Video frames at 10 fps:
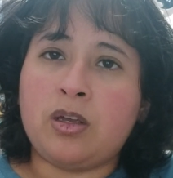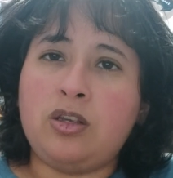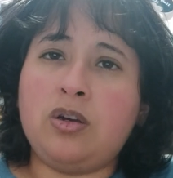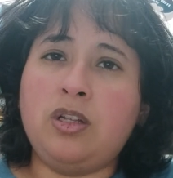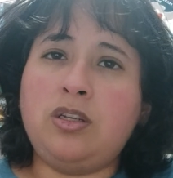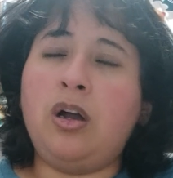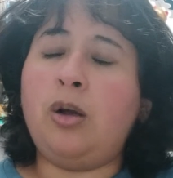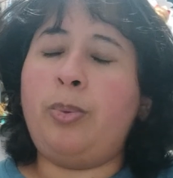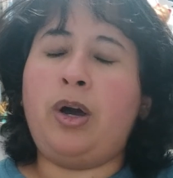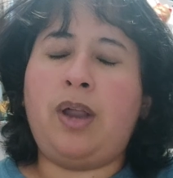You can talk
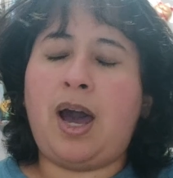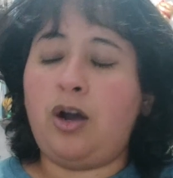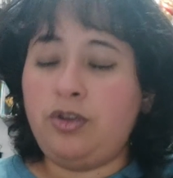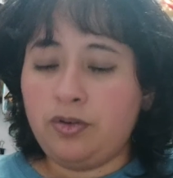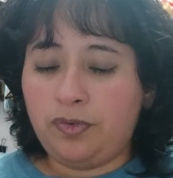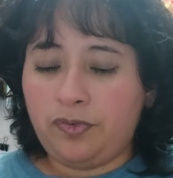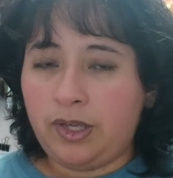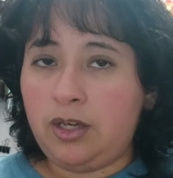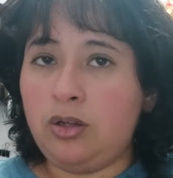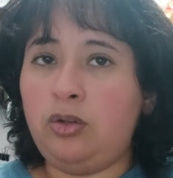about how you
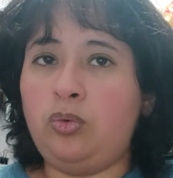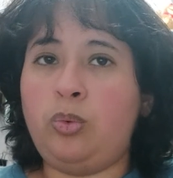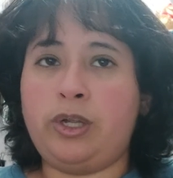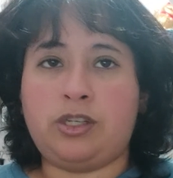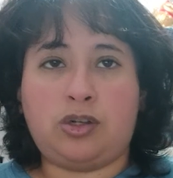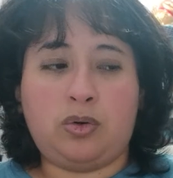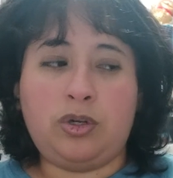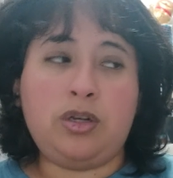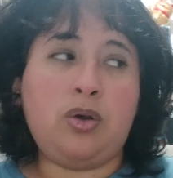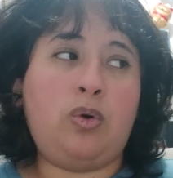feel, what's
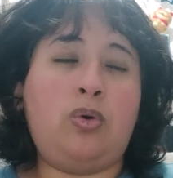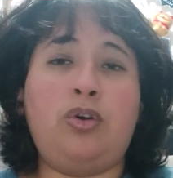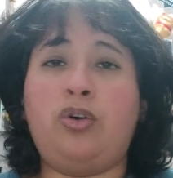going on,